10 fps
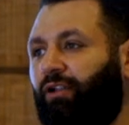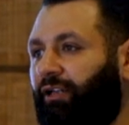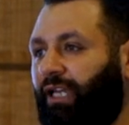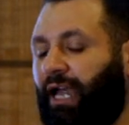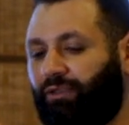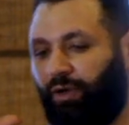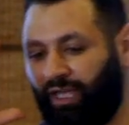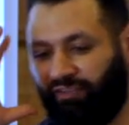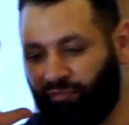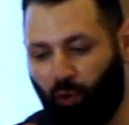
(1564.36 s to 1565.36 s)
looking at,
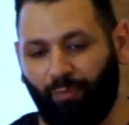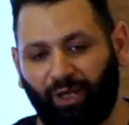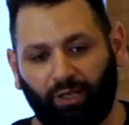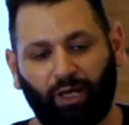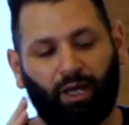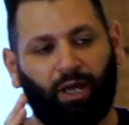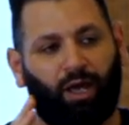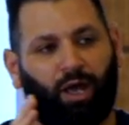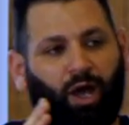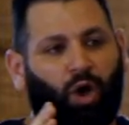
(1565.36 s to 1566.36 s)
okay, if women,
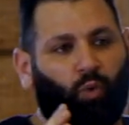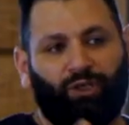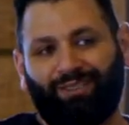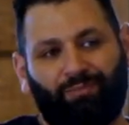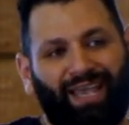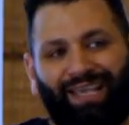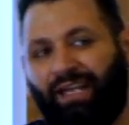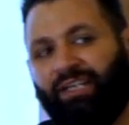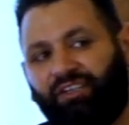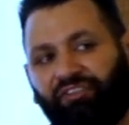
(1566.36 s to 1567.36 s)
would it make
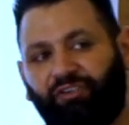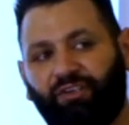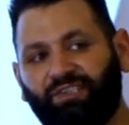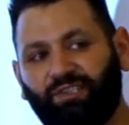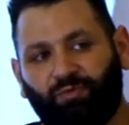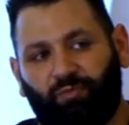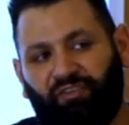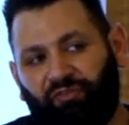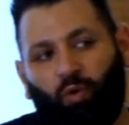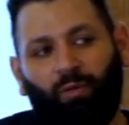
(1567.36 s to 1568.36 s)
any difference
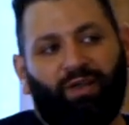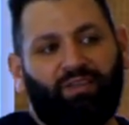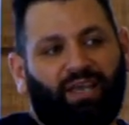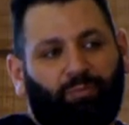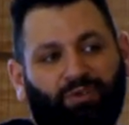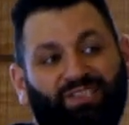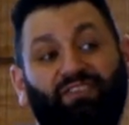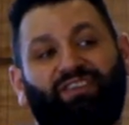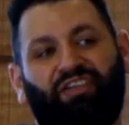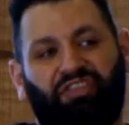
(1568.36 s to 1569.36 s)
if women, they
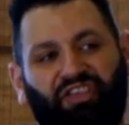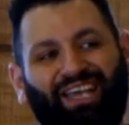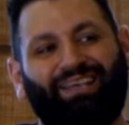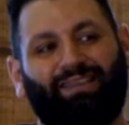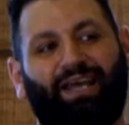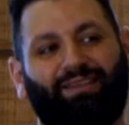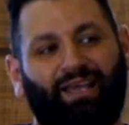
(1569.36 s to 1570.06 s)
think that